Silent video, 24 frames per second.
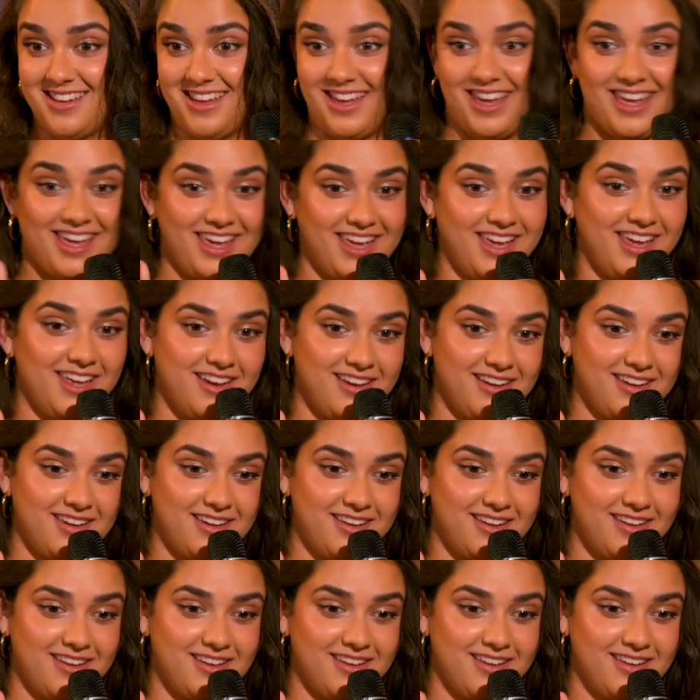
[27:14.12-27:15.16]

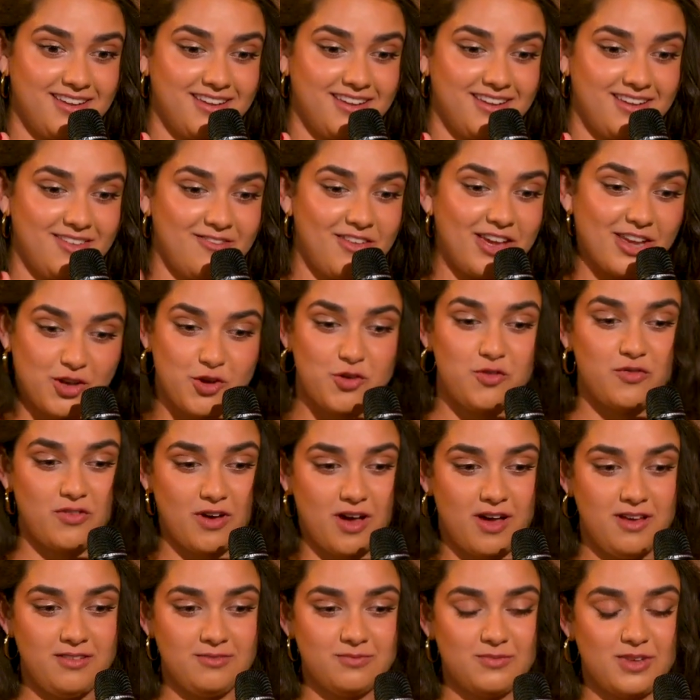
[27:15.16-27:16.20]
in
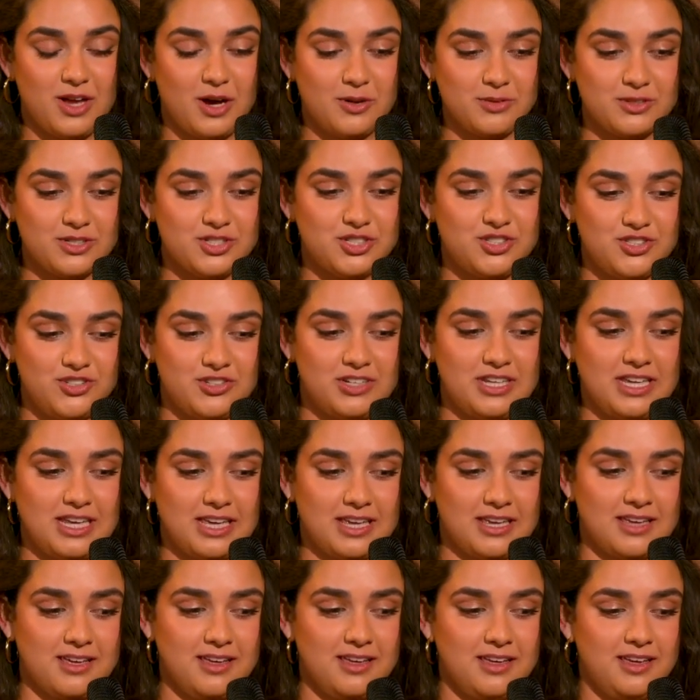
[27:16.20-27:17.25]
Vancouver. I was
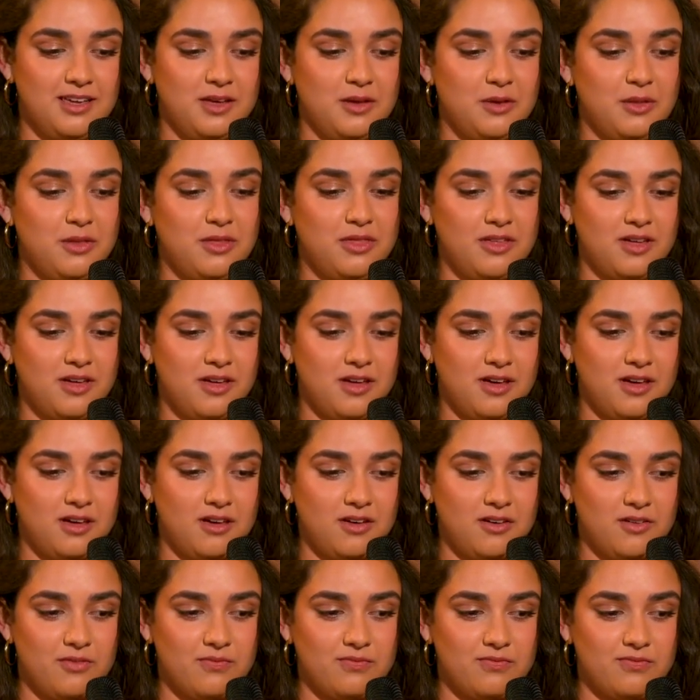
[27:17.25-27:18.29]
shooting
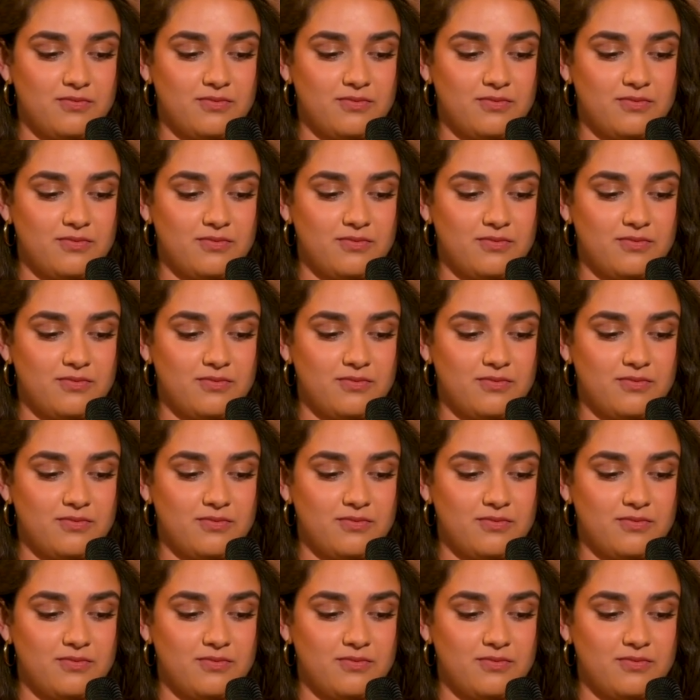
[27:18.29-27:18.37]
the